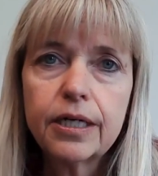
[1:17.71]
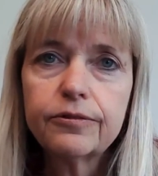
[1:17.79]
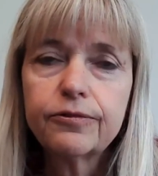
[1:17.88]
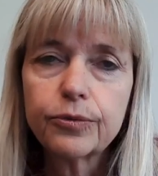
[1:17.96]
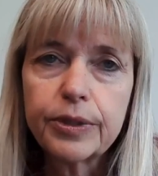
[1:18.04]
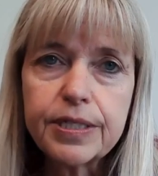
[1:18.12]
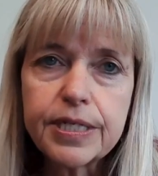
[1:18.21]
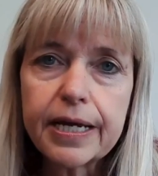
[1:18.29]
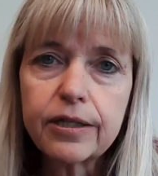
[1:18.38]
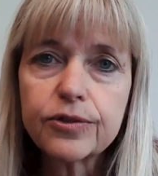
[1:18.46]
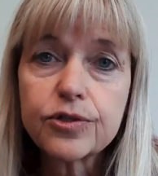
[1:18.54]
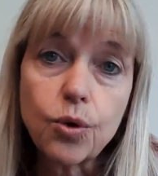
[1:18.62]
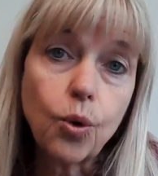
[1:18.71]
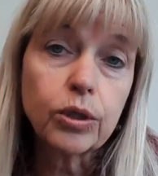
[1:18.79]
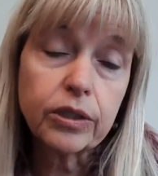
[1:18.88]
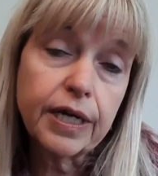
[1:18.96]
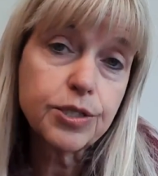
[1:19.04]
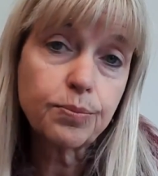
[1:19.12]
for retailers or
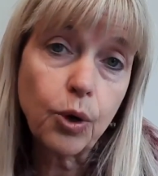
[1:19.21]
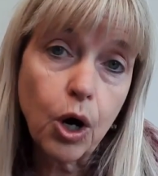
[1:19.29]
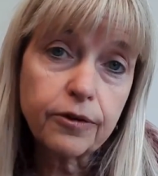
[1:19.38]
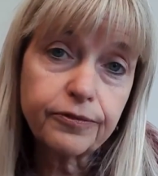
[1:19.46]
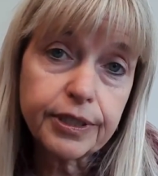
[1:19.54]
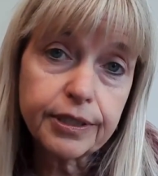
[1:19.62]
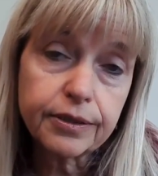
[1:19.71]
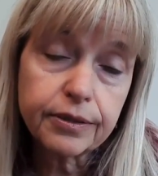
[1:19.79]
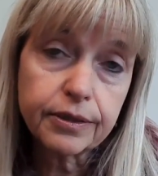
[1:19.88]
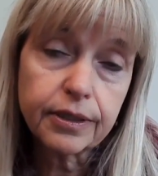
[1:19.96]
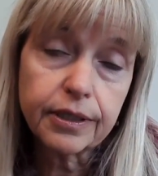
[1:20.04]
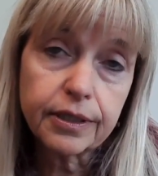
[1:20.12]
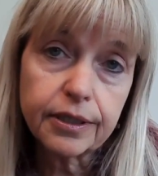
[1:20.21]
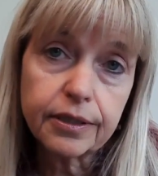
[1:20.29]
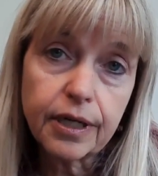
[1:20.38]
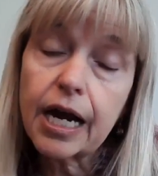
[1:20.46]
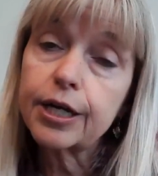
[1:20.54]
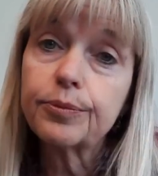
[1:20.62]
less profit.
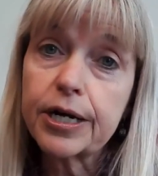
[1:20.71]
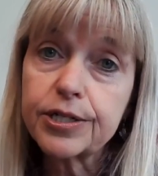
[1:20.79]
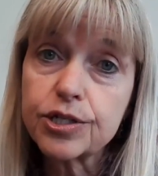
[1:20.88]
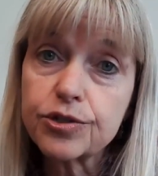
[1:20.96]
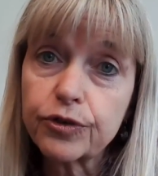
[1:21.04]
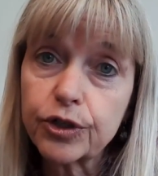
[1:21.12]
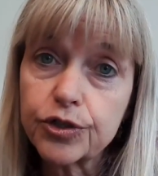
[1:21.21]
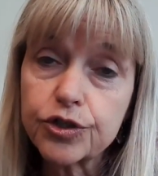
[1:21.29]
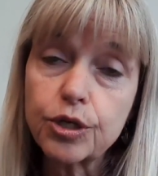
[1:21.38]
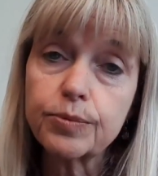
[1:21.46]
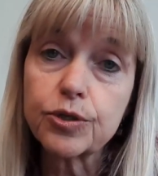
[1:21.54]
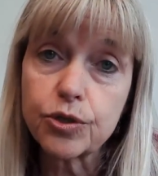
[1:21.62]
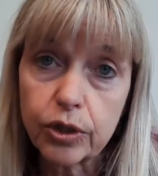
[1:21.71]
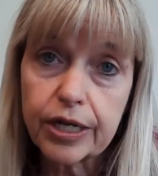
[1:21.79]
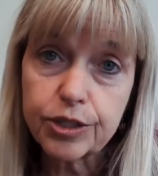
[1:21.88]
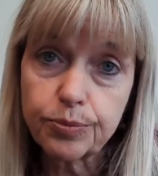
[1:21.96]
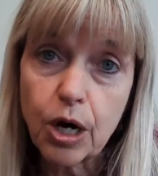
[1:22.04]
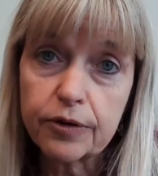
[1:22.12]
Higher prices for consumers or
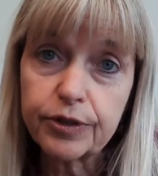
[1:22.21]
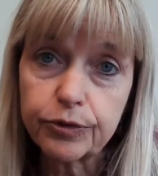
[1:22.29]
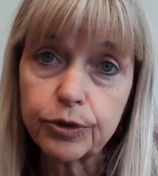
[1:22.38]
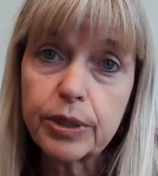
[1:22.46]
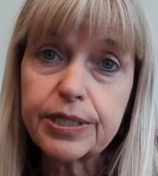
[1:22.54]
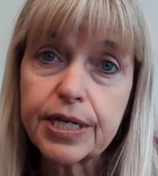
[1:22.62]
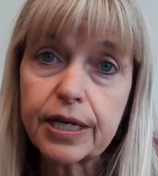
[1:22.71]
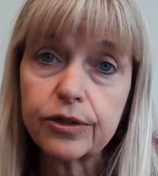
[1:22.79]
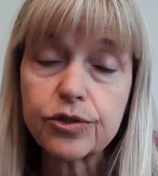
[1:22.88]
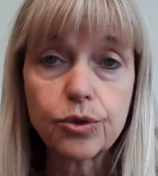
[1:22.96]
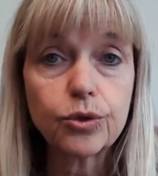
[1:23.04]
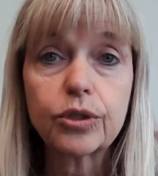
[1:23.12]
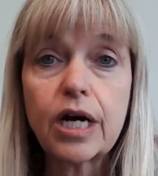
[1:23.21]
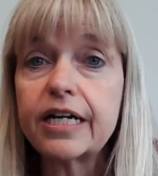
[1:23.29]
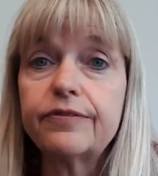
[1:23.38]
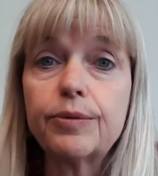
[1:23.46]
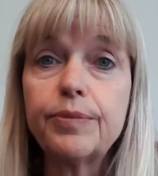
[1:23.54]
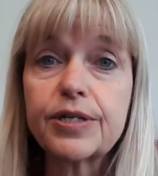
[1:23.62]
less profit for retailers, or kind
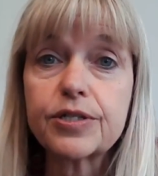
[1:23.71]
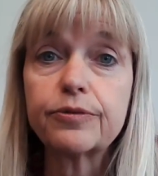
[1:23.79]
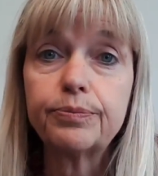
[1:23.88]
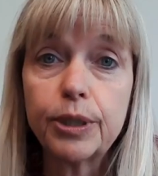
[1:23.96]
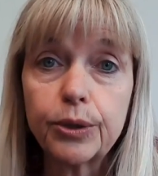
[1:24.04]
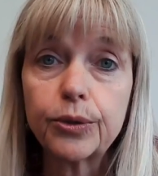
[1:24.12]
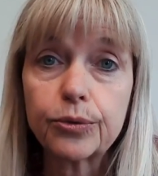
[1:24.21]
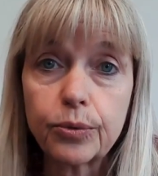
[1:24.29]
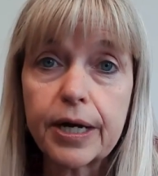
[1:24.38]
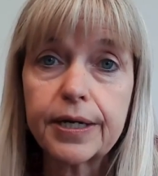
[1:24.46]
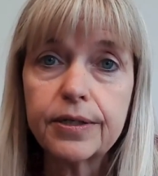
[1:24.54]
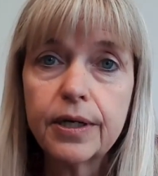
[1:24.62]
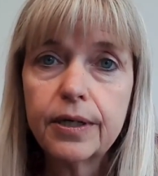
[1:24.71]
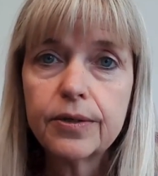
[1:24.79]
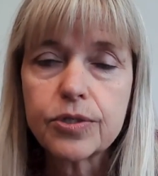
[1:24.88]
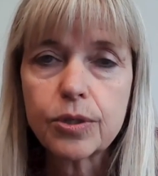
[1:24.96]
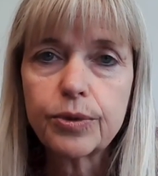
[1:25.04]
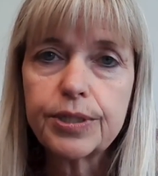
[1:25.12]
of a mix of both, right?
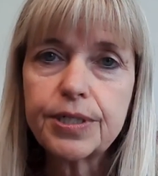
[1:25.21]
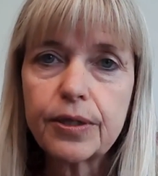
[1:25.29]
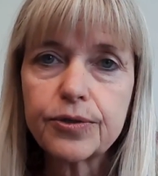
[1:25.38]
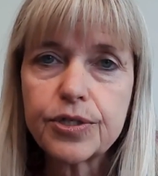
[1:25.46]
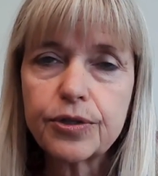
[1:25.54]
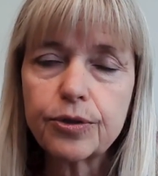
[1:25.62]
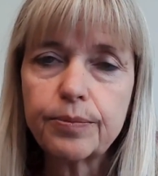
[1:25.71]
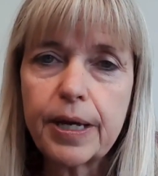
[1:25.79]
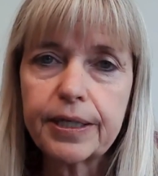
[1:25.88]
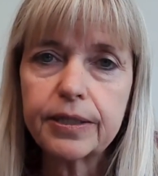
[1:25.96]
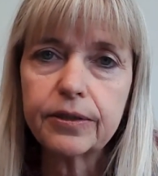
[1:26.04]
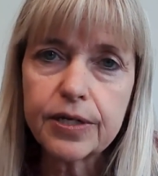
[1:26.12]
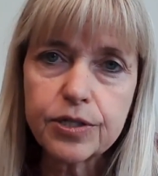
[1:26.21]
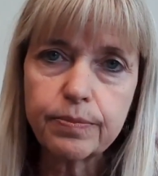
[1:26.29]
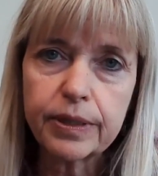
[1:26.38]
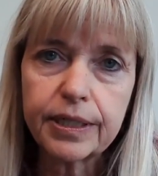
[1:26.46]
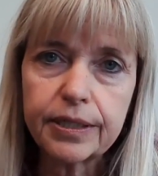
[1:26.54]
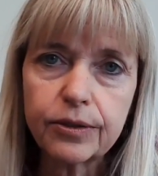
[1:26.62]
So retailers either making less
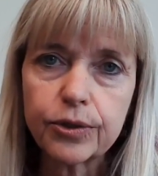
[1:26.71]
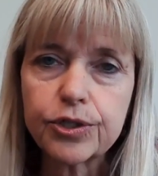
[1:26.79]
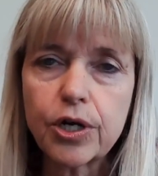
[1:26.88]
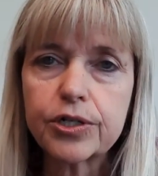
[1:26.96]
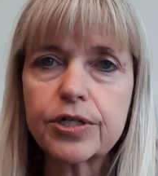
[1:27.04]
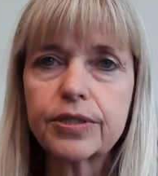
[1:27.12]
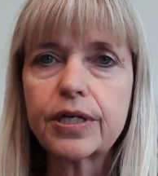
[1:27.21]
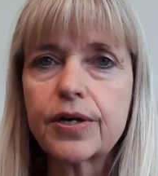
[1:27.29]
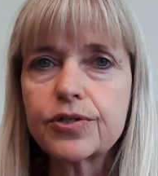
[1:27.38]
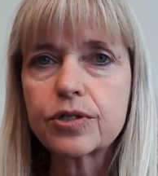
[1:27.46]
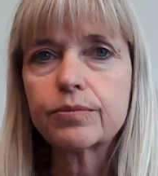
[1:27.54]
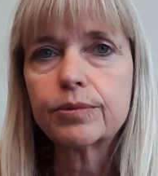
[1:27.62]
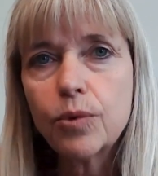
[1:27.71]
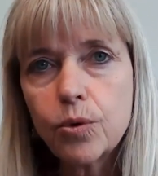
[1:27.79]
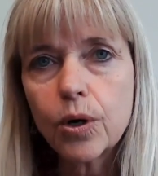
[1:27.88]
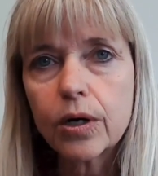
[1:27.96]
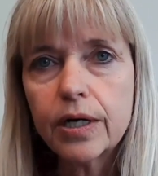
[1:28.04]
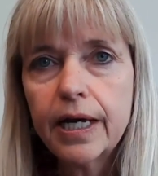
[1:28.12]
money or charging the customer
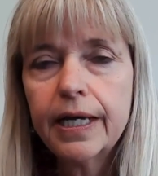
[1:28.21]
more.